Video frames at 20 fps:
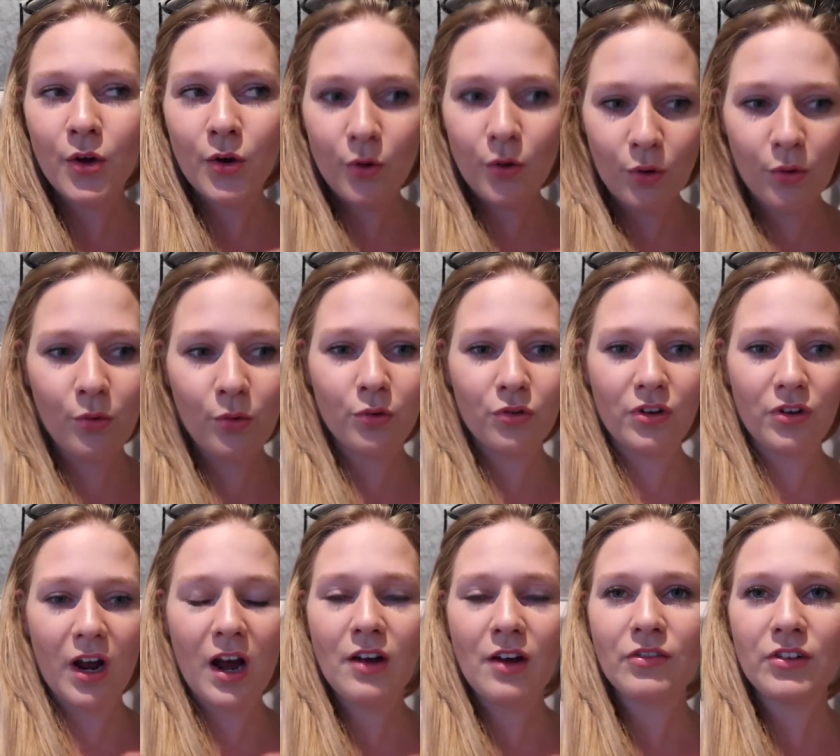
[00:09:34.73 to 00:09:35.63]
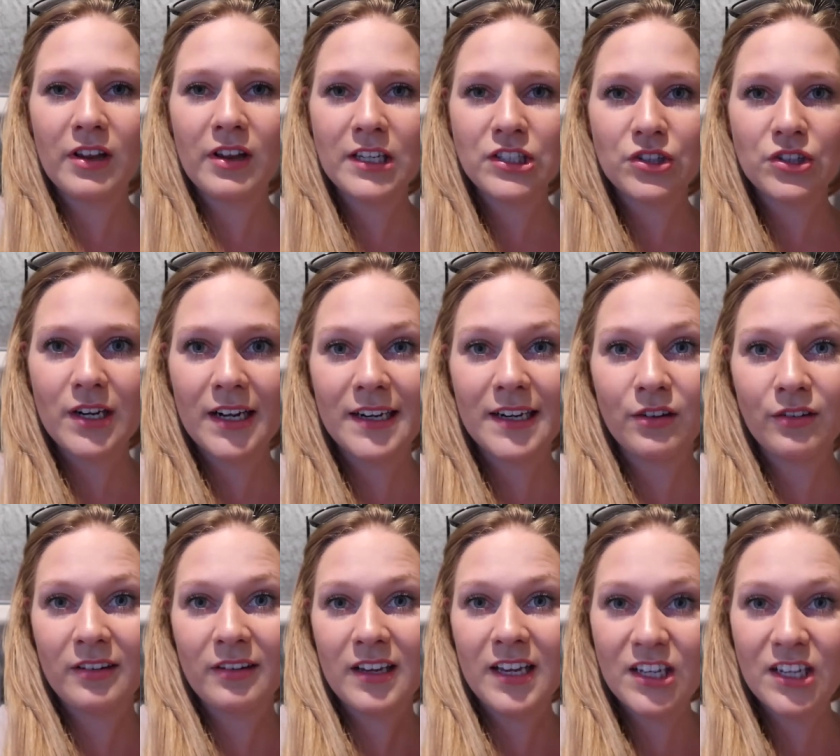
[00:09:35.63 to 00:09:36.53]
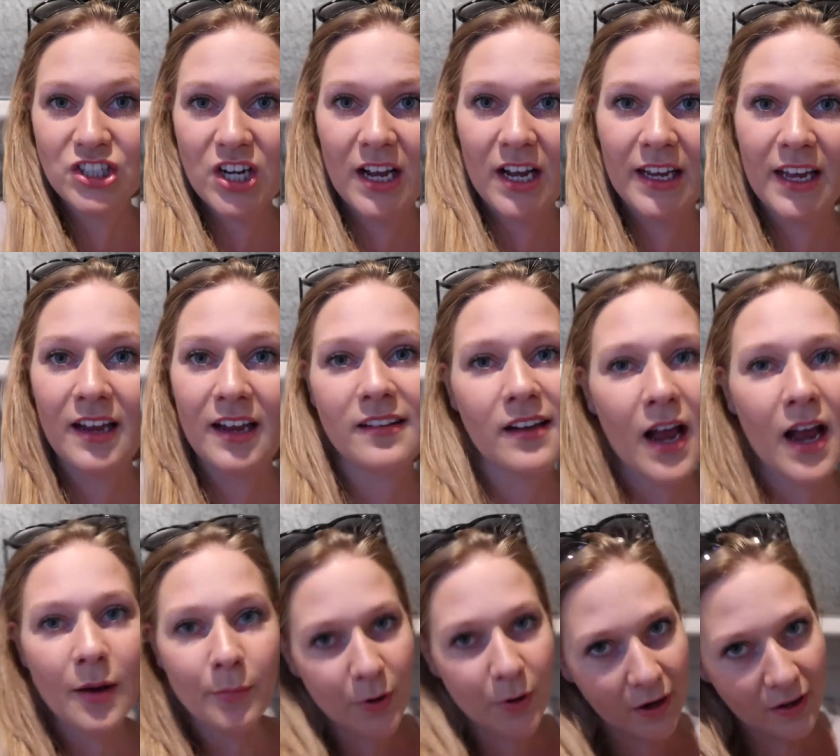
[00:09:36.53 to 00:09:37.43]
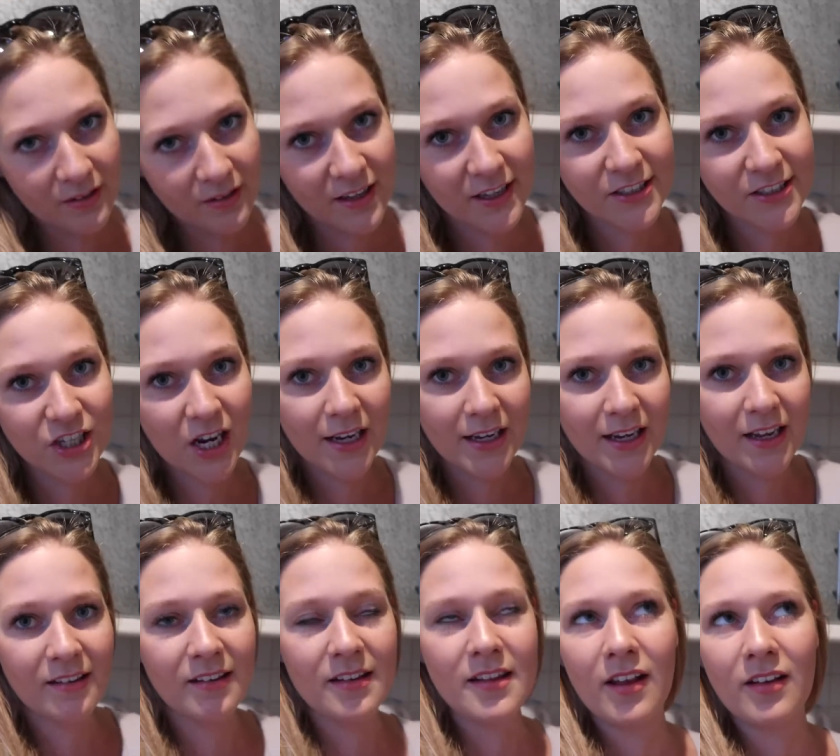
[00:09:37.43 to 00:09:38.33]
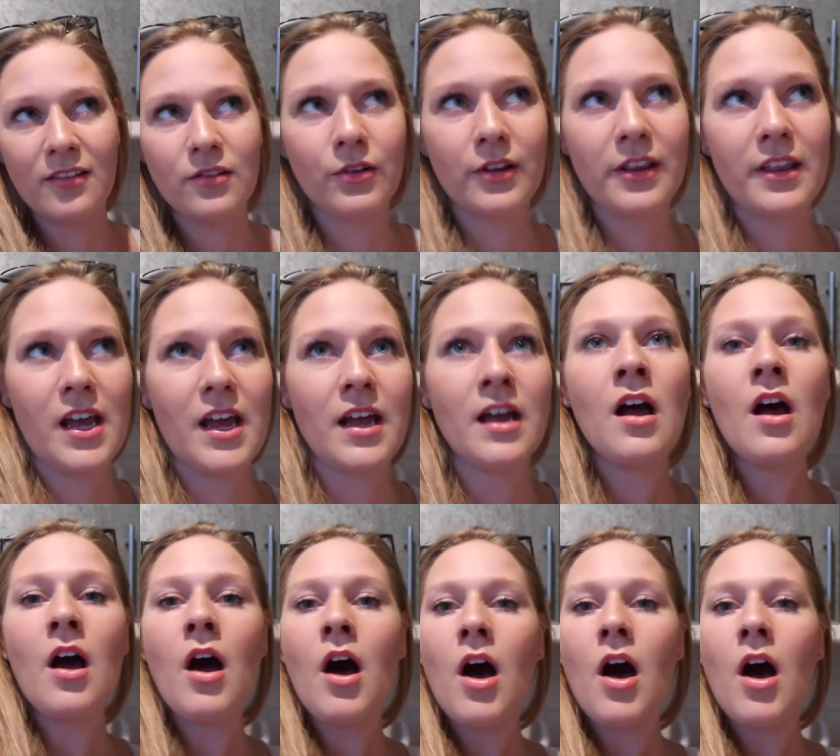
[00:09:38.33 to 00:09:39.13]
cool stuff so they do like little ski jackets après ski jackets and that sort of thing